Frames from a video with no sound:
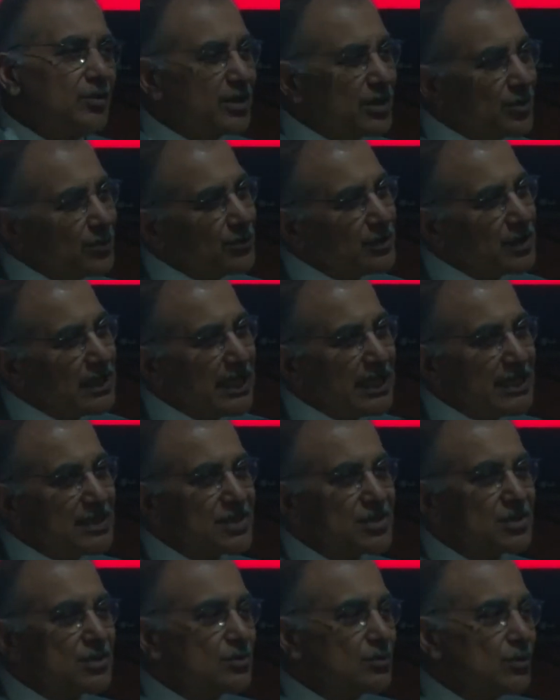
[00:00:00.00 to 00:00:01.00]
but it
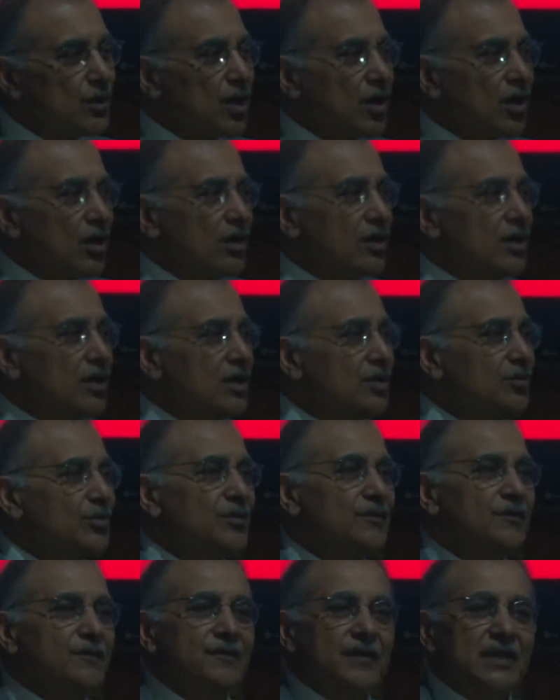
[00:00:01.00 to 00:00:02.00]
relates to our
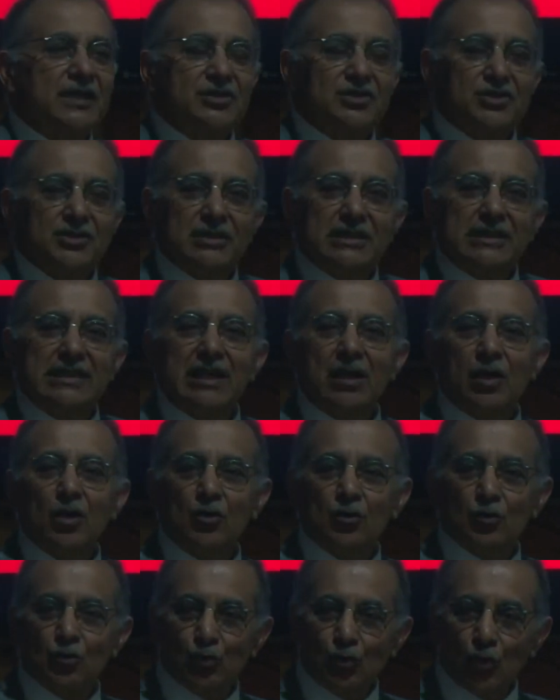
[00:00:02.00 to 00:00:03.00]
profession and
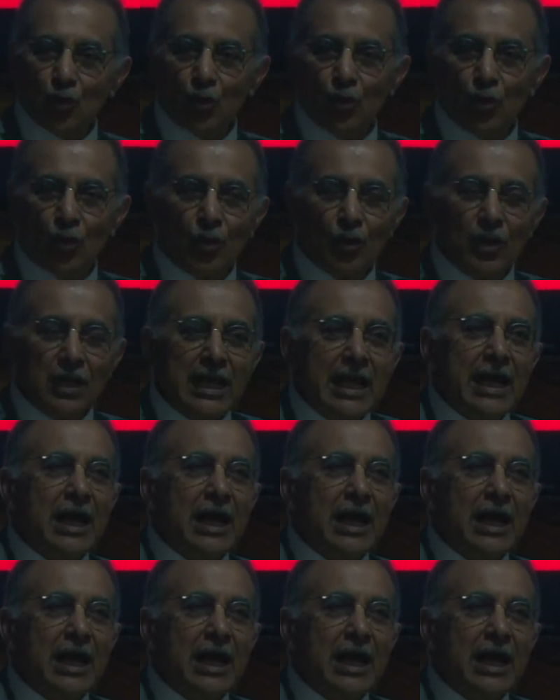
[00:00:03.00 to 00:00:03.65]
our role.